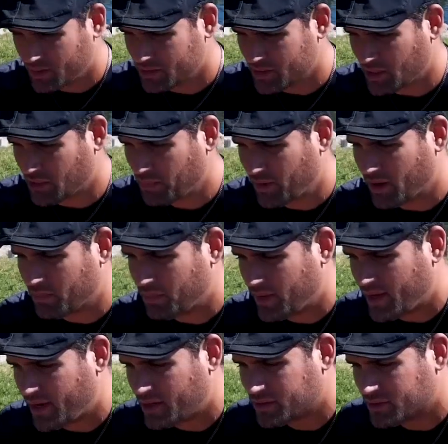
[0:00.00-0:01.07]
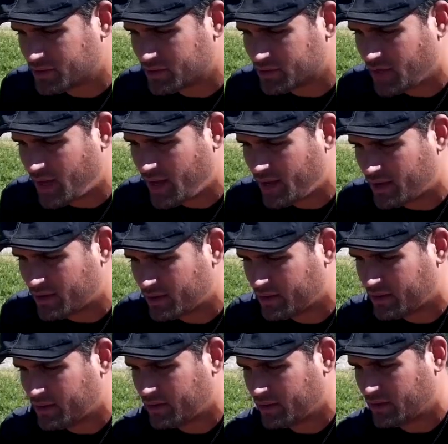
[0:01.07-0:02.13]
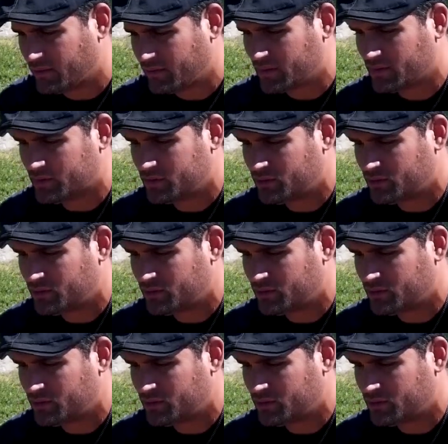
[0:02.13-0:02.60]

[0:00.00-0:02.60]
Take your pair of pliers, since it's hot, give it a little